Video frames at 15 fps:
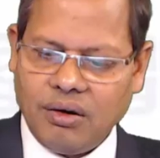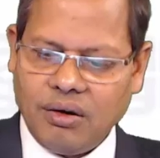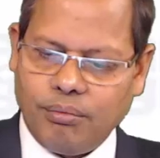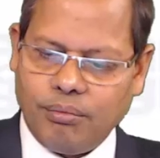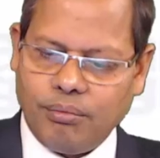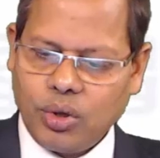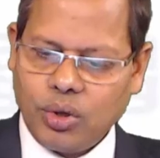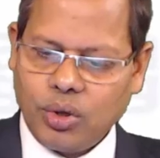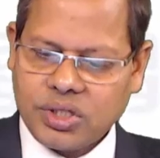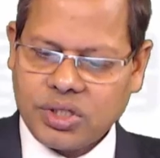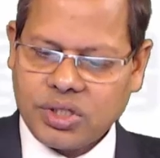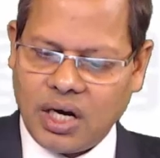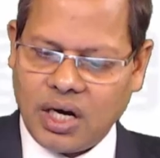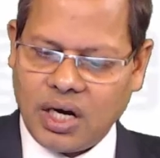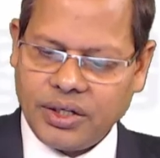Books
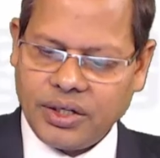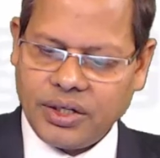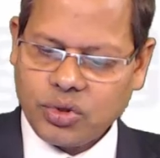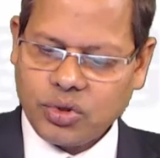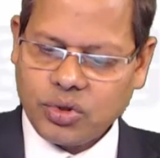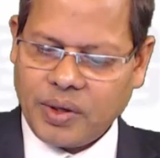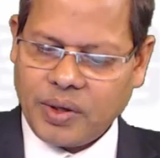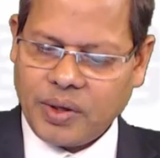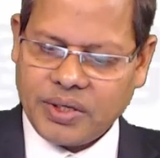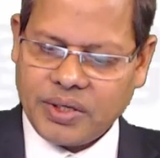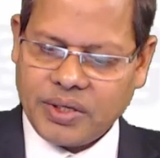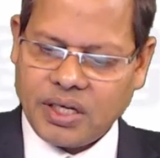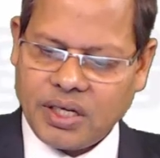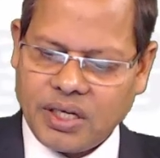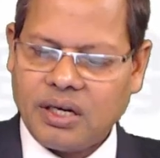and newspapers
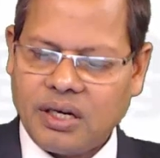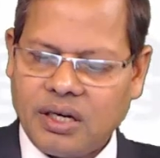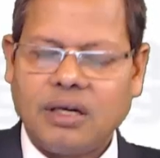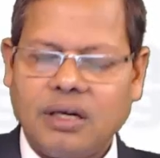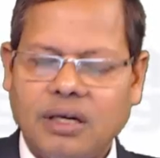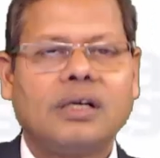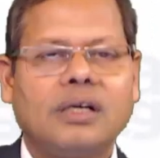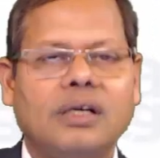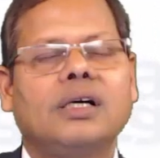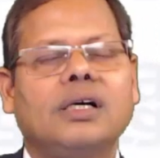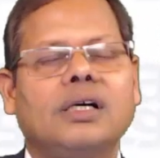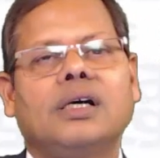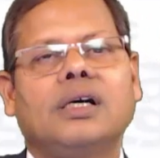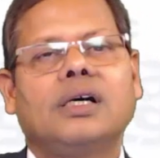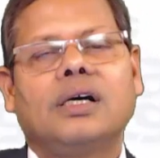are
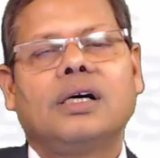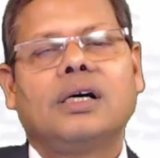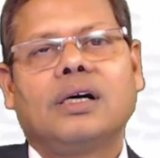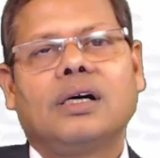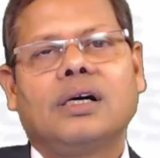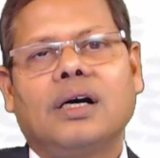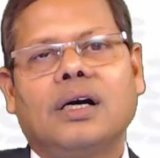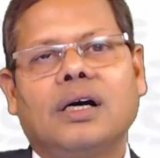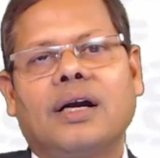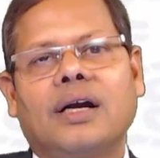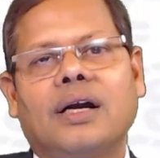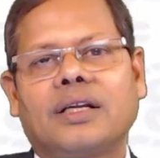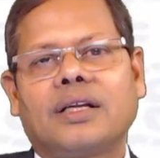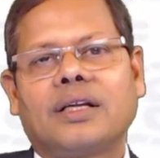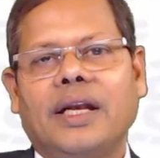
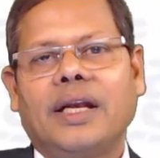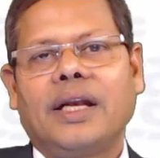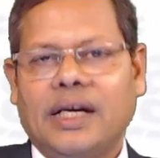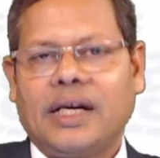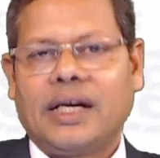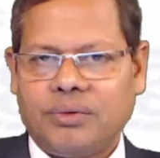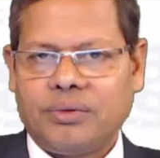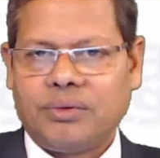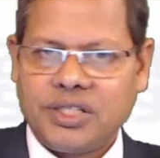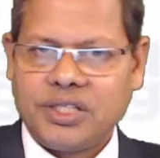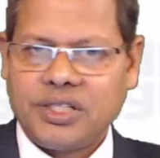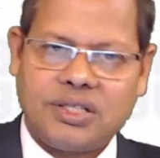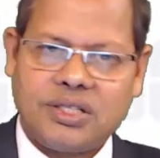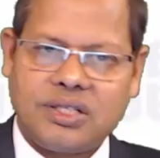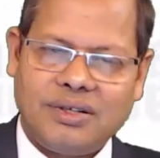under the negative
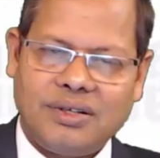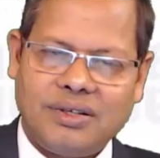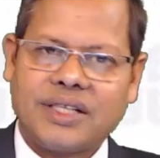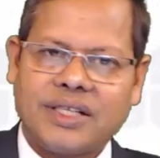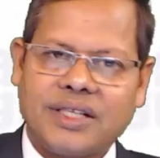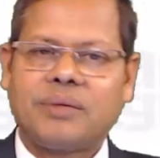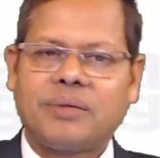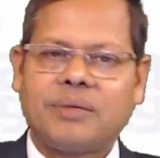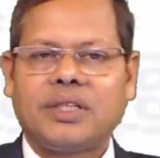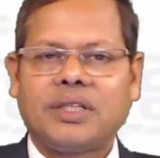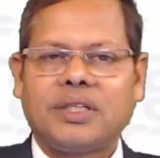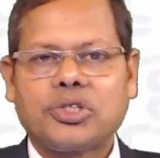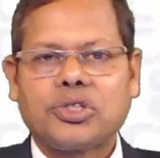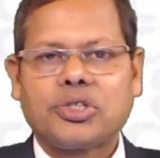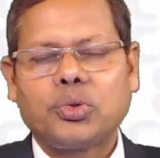list except
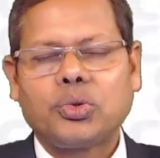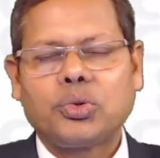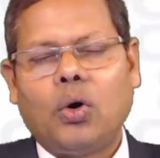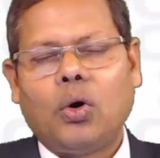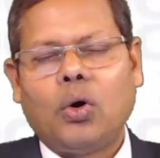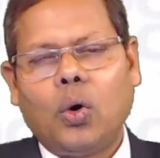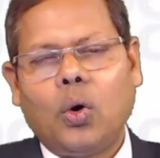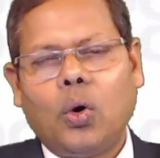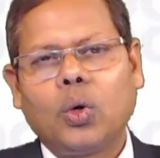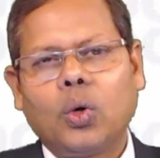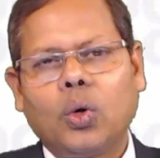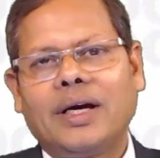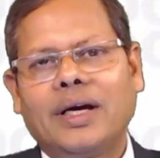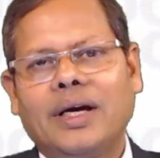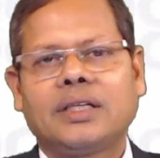these two. All
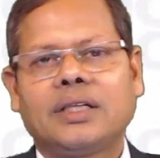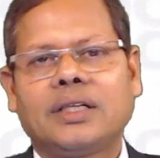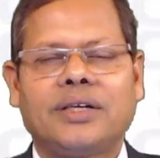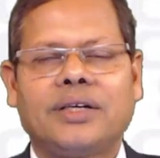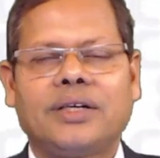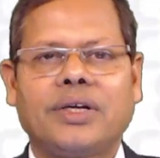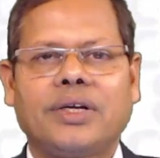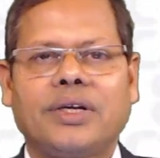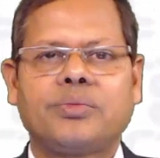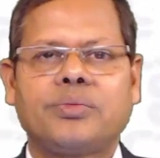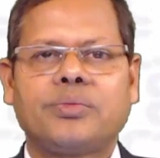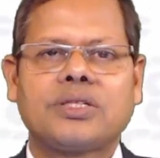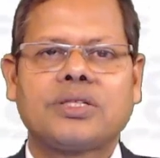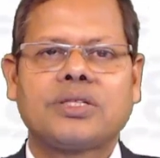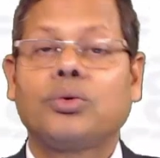other
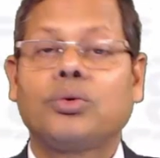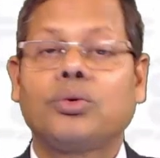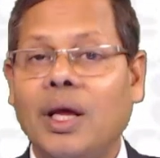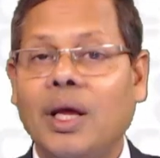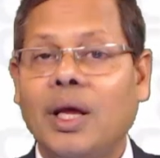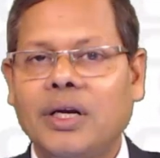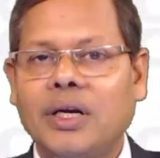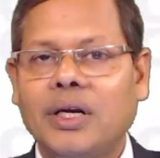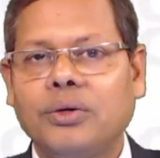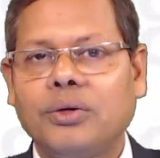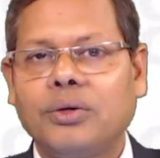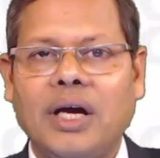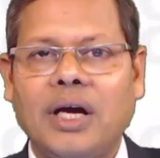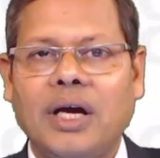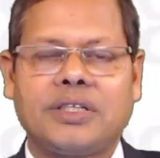advertisements, you name it and you
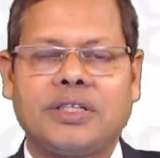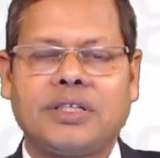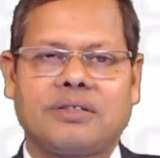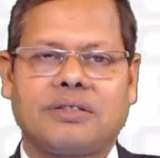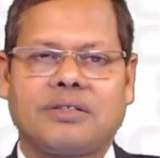have it.